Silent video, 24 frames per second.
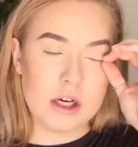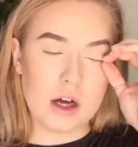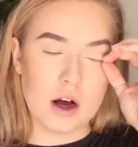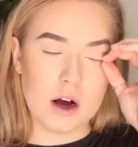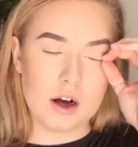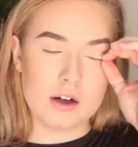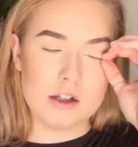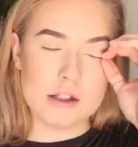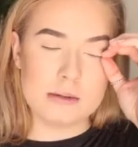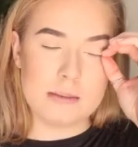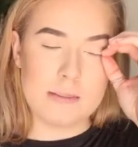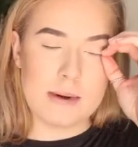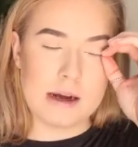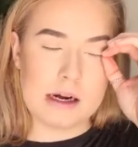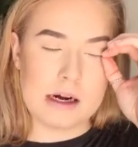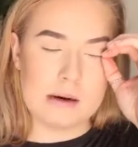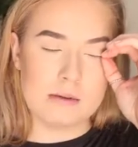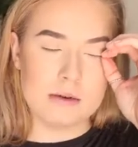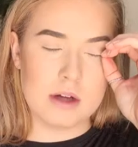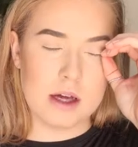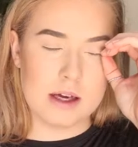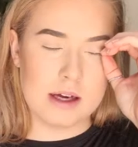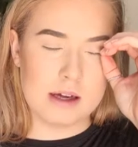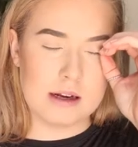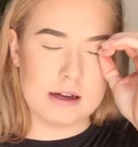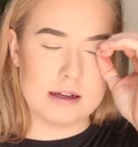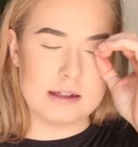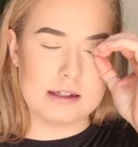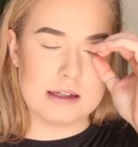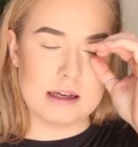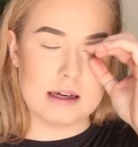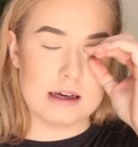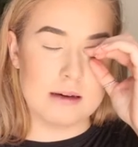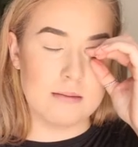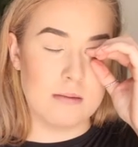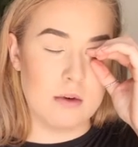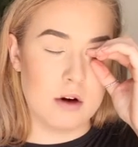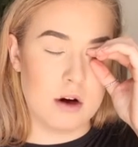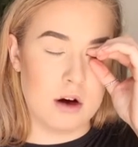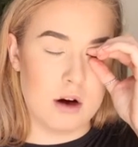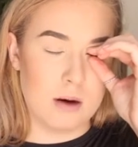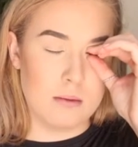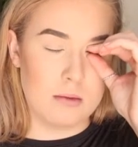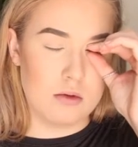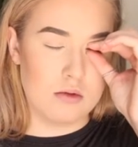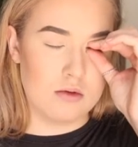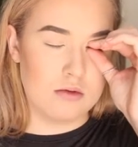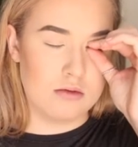can't do makeup without getting something in my
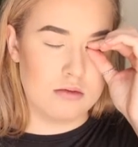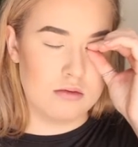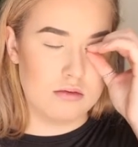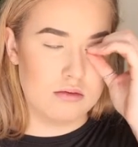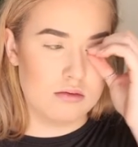eyeball.